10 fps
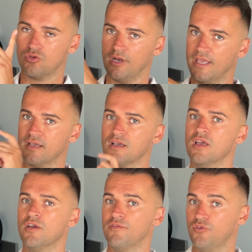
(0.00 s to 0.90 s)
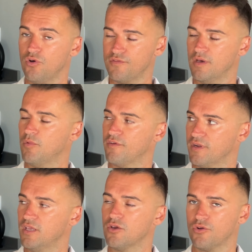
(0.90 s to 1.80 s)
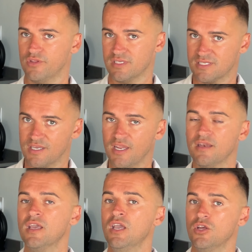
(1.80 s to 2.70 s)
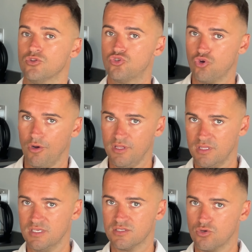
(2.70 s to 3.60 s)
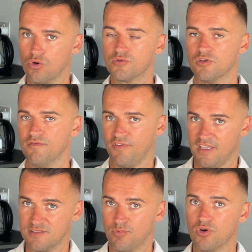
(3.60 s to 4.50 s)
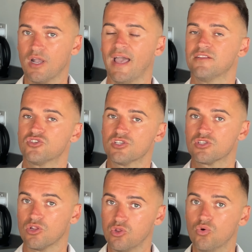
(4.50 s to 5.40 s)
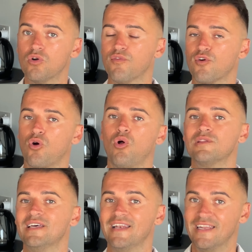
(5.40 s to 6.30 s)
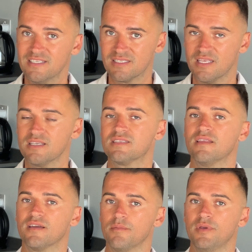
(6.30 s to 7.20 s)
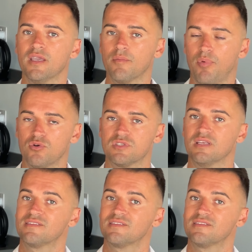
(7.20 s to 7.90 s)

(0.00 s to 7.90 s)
to link few of them over here on the screen. Join these groups on Facebook and just look for all the listings that are being posted